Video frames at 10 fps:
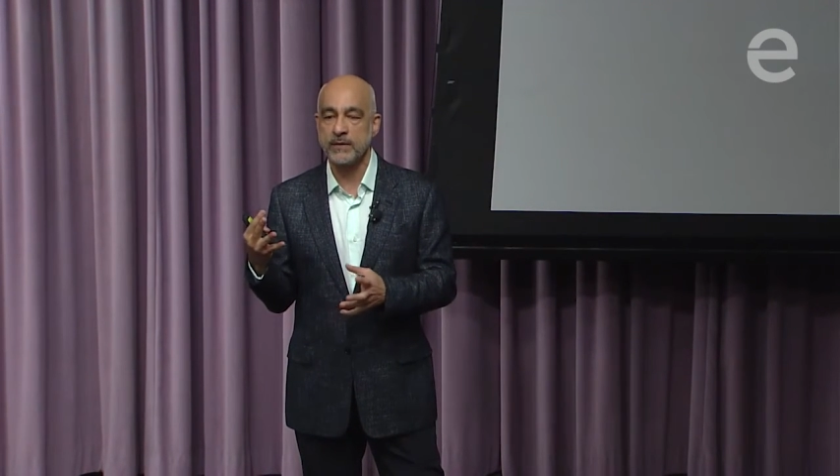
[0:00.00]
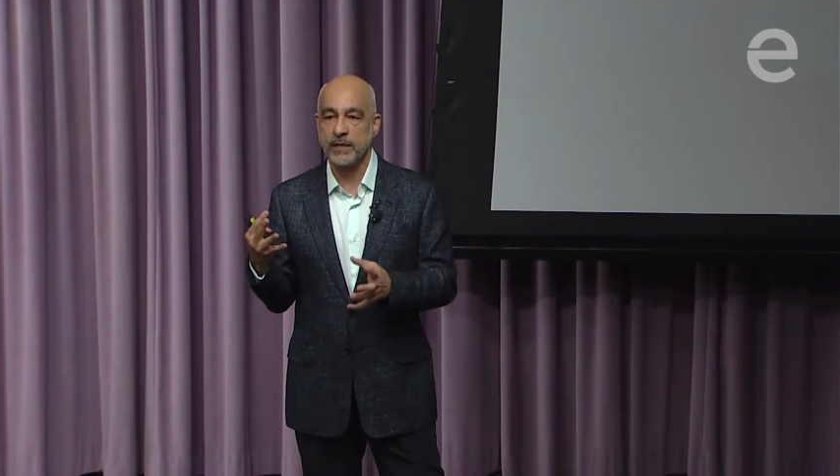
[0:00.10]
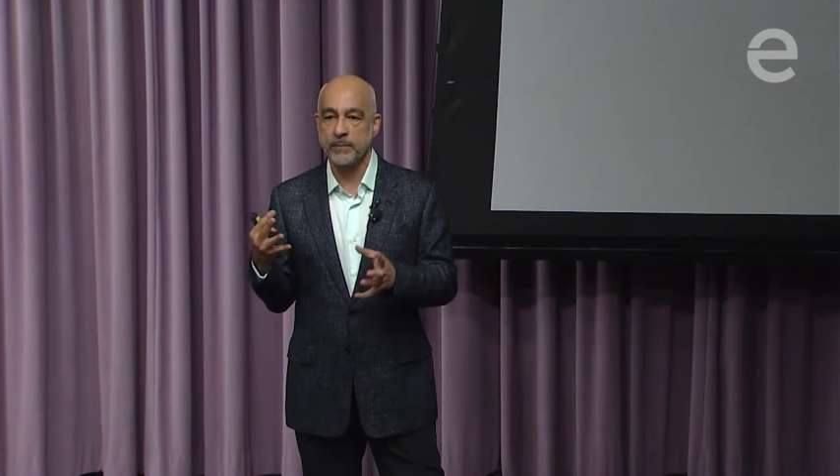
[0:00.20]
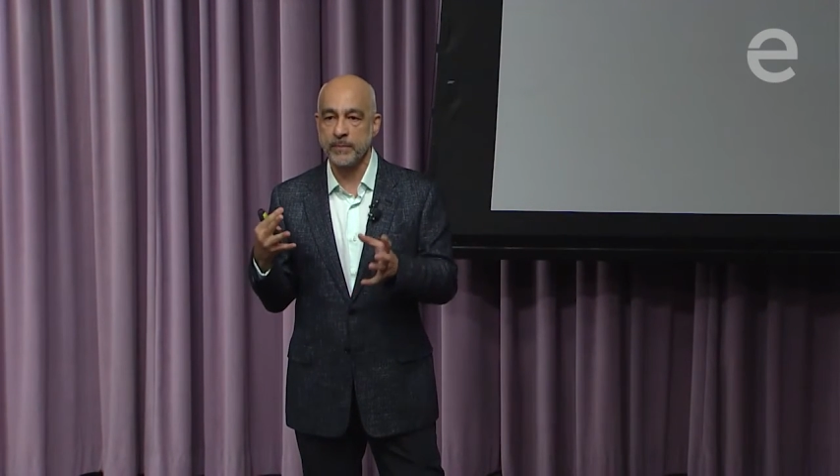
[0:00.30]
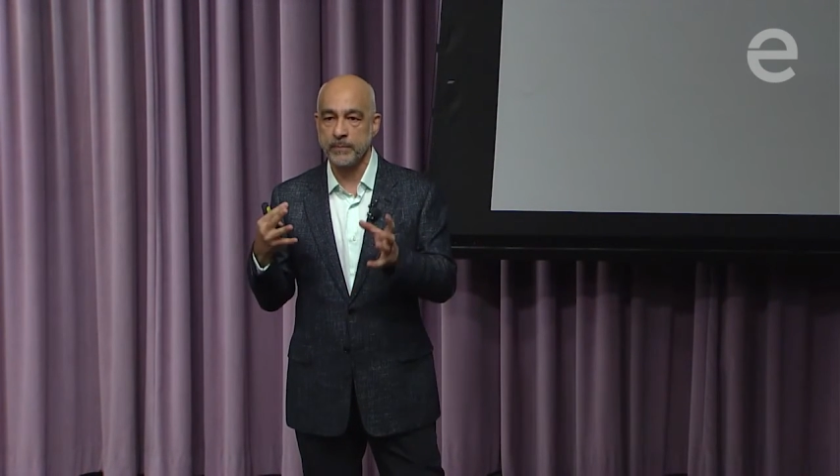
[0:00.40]

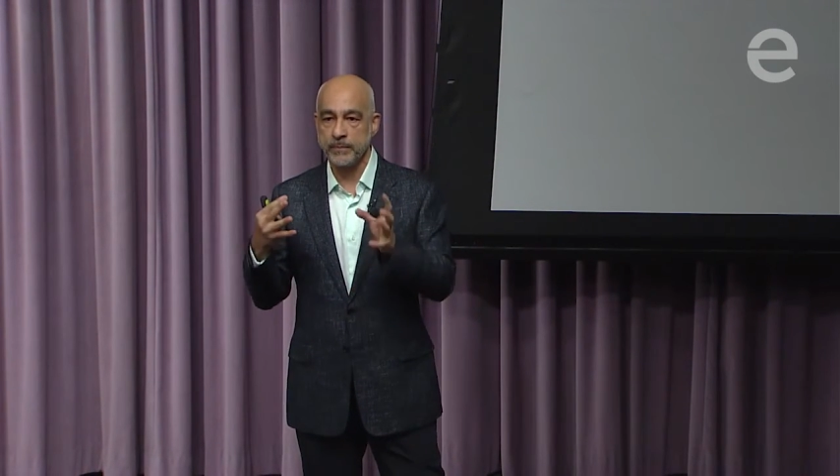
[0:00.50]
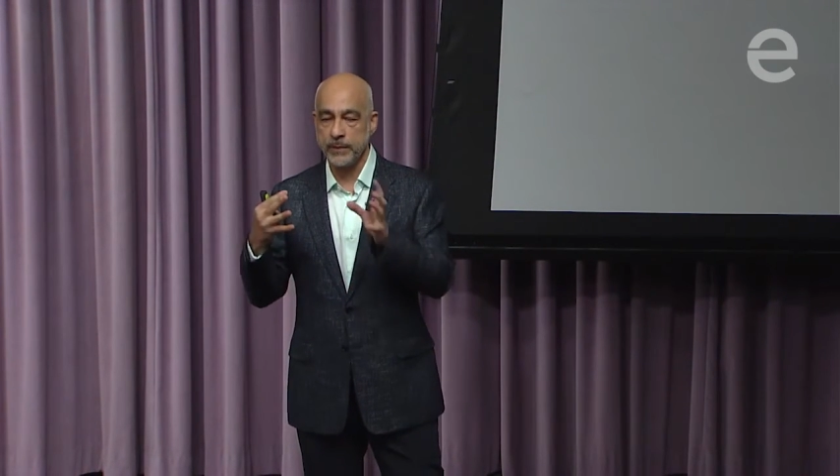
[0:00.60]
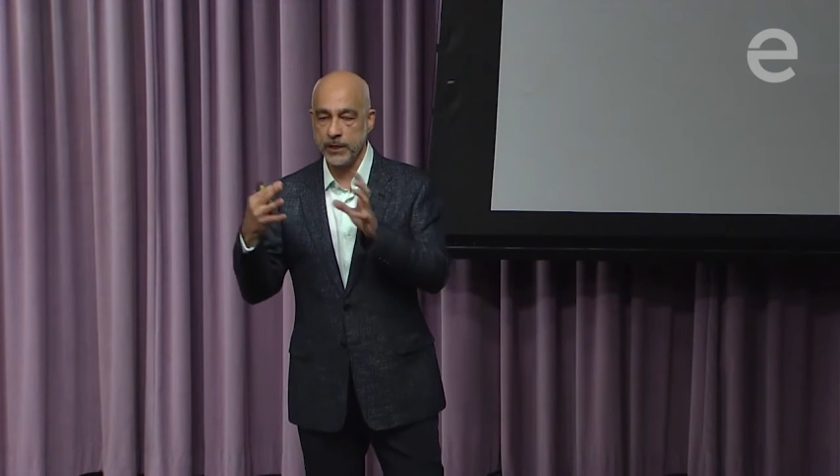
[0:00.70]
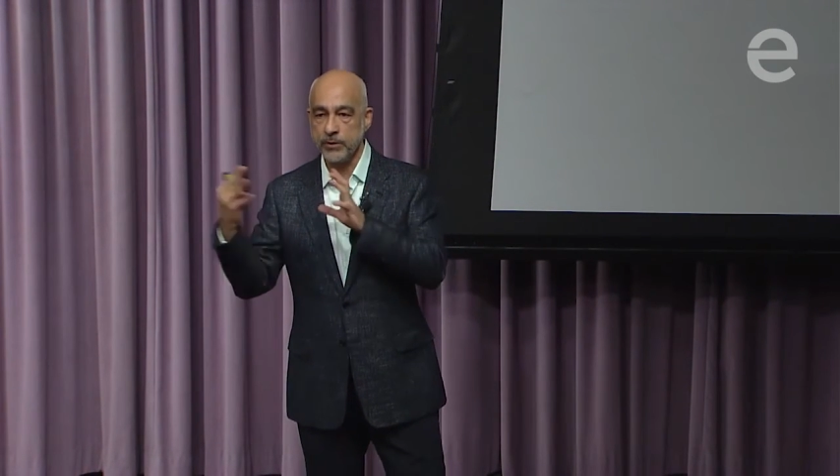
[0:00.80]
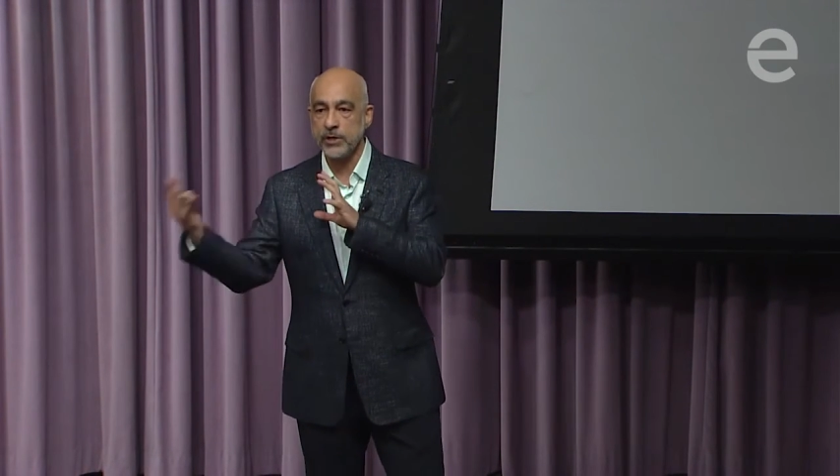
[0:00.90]
the
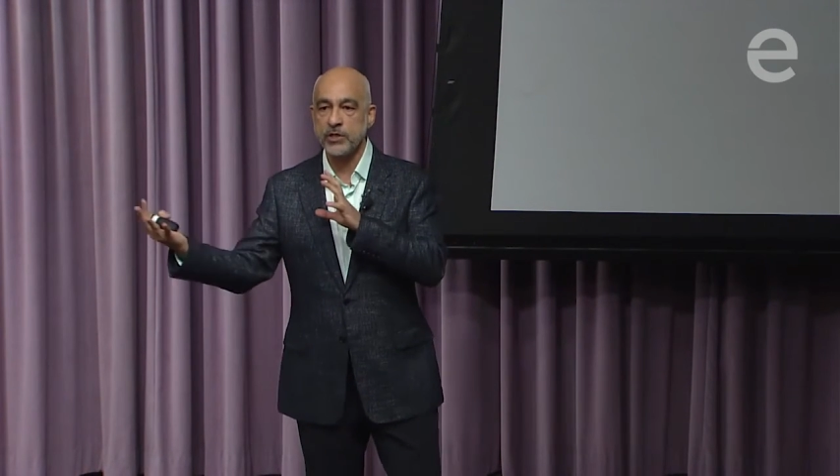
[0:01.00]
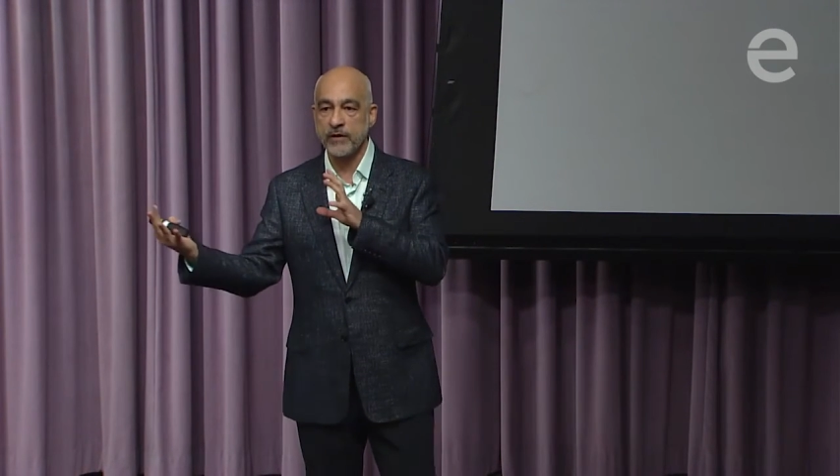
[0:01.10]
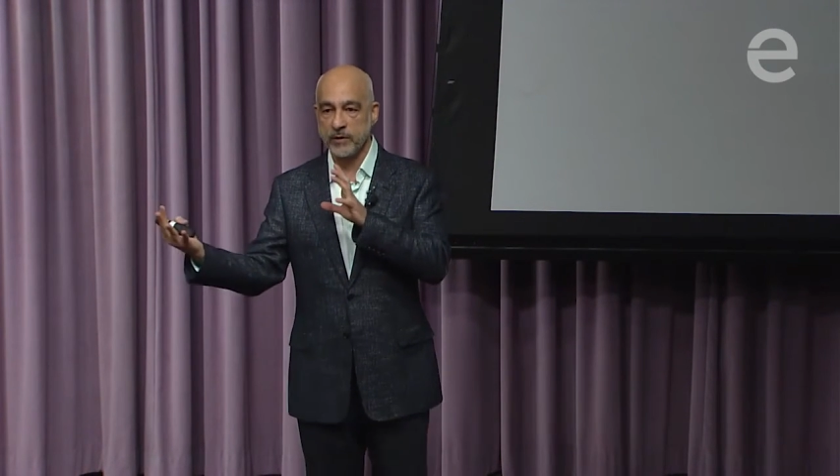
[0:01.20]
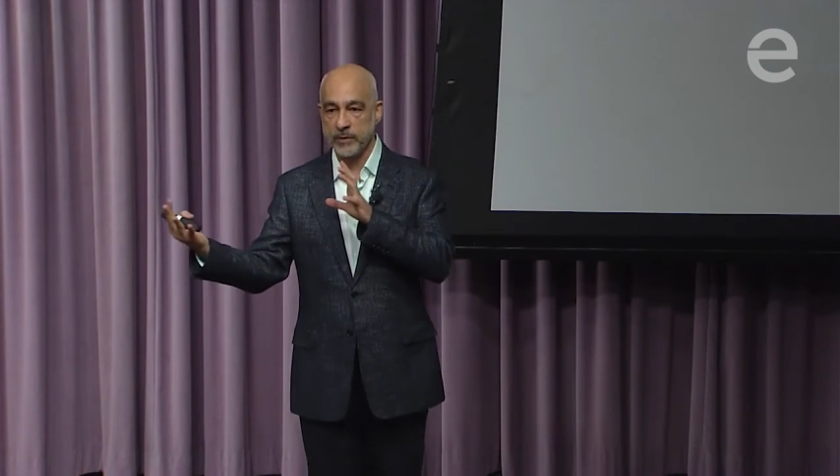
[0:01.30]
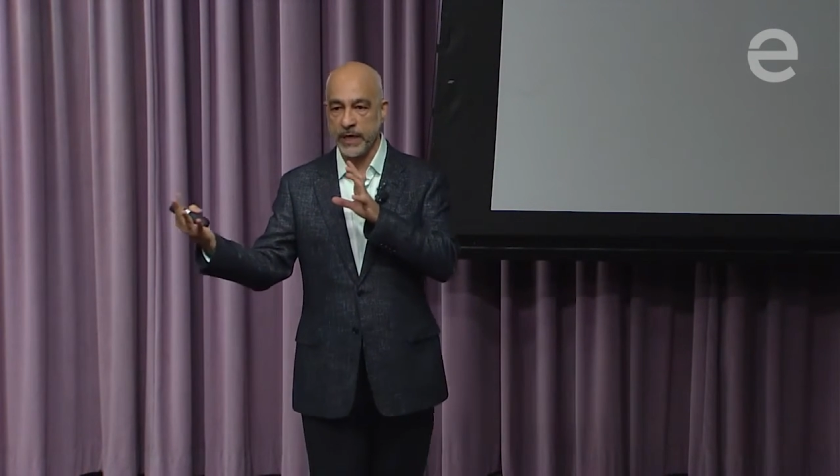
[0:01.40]
PQ region
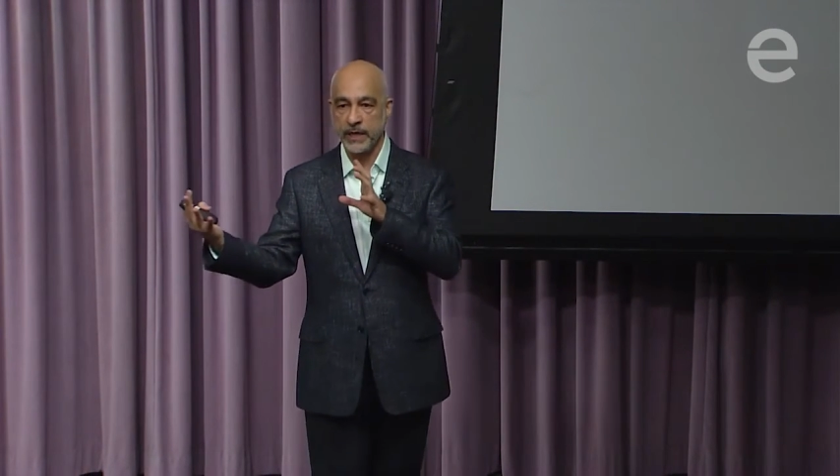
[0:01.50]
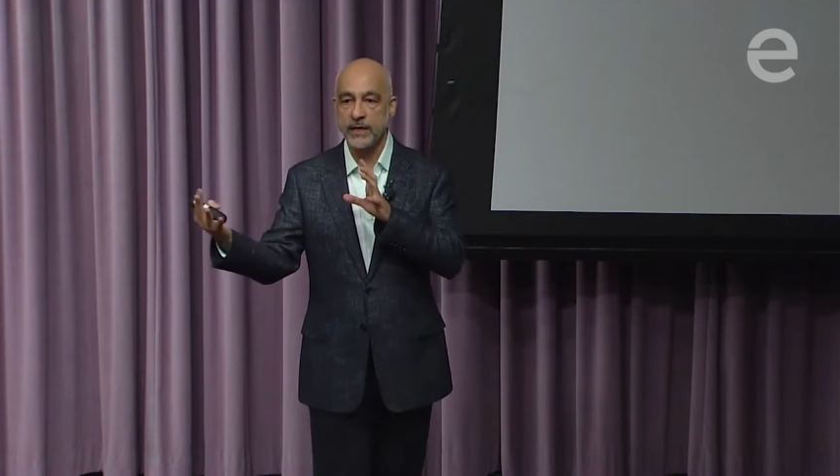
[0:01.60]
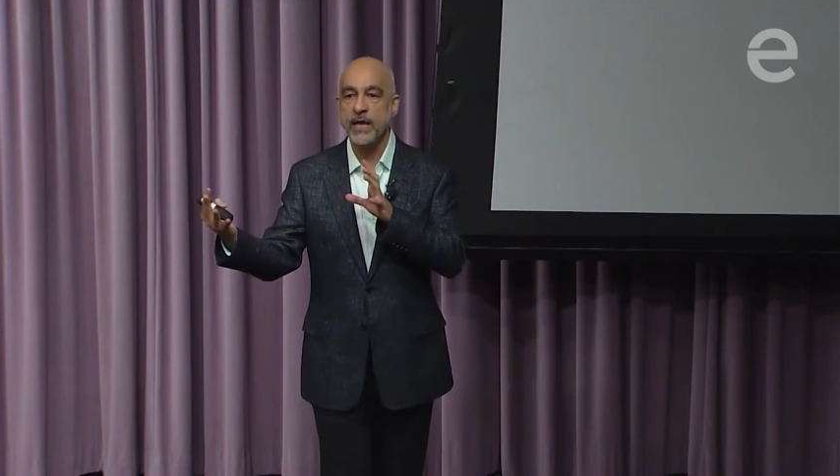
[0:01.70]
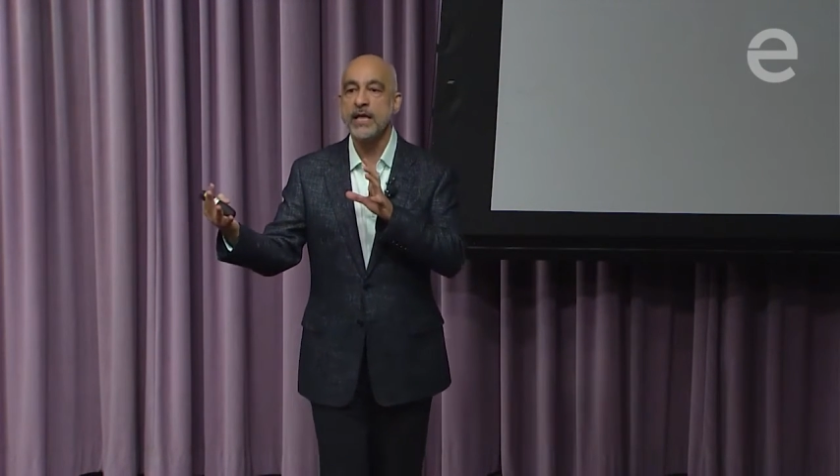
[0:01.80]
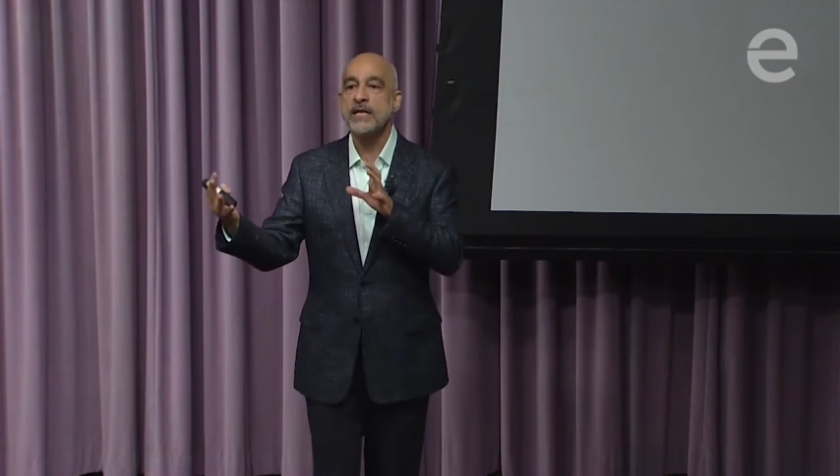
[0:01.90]
of the brain,